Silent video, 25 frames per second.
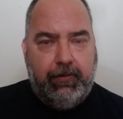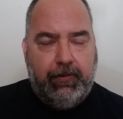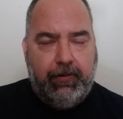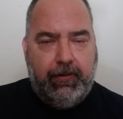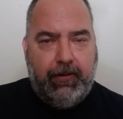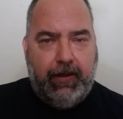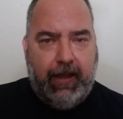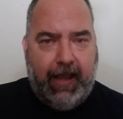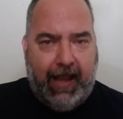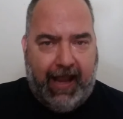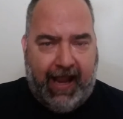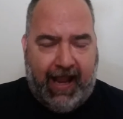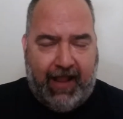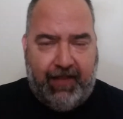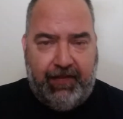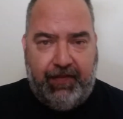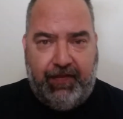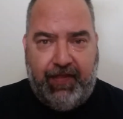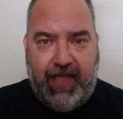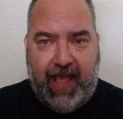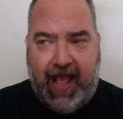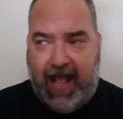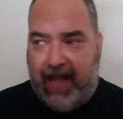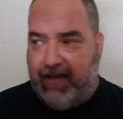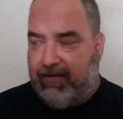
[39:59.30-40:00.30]
and
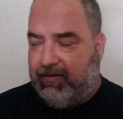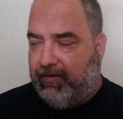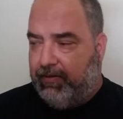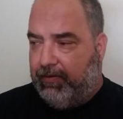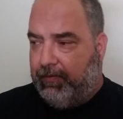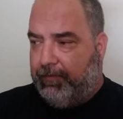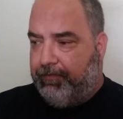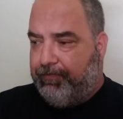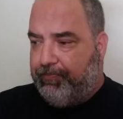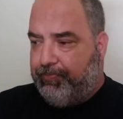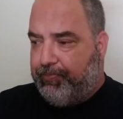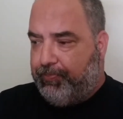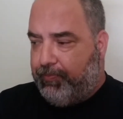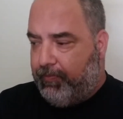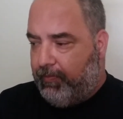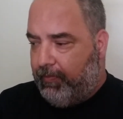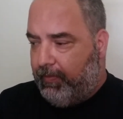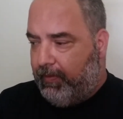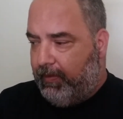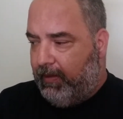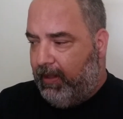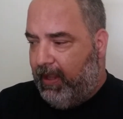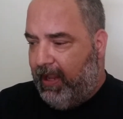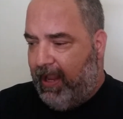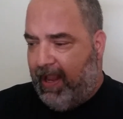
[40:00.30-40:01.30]
that
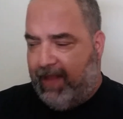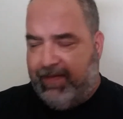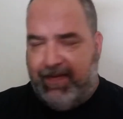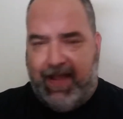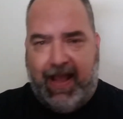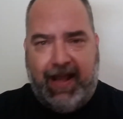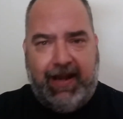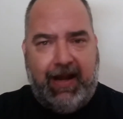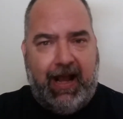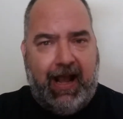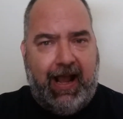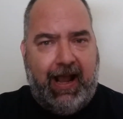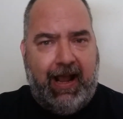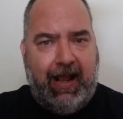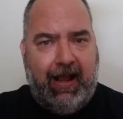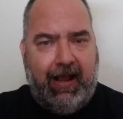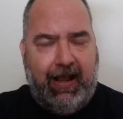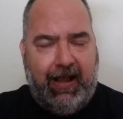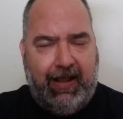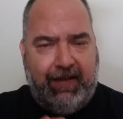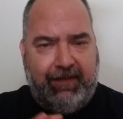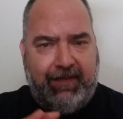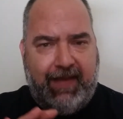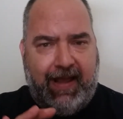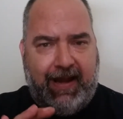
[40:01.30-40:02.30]

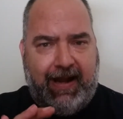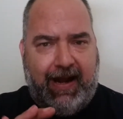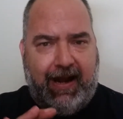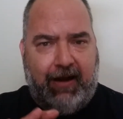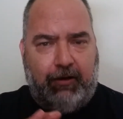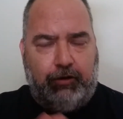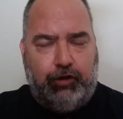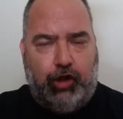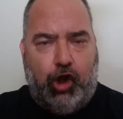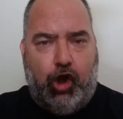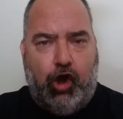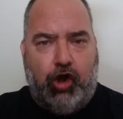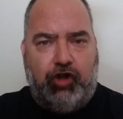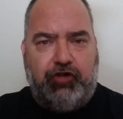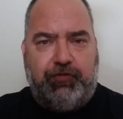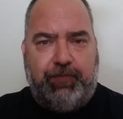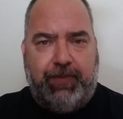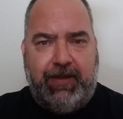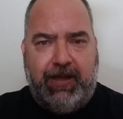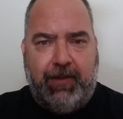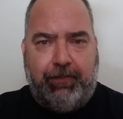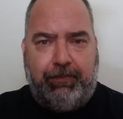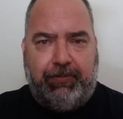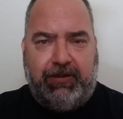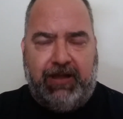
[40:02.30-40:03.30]
our laws be
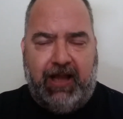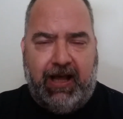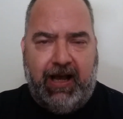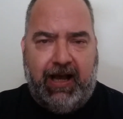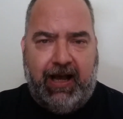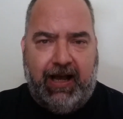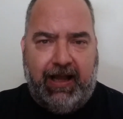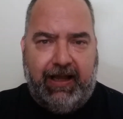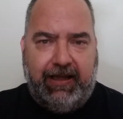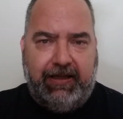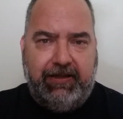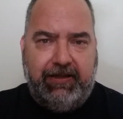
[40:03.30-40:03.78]
applied,